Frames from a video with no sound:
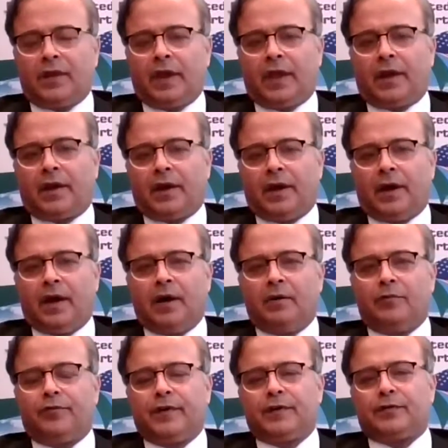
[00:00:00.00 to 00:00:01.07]
think,
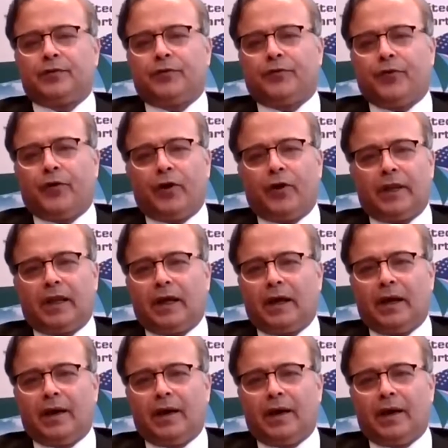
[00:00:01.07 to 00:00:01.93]
first of all,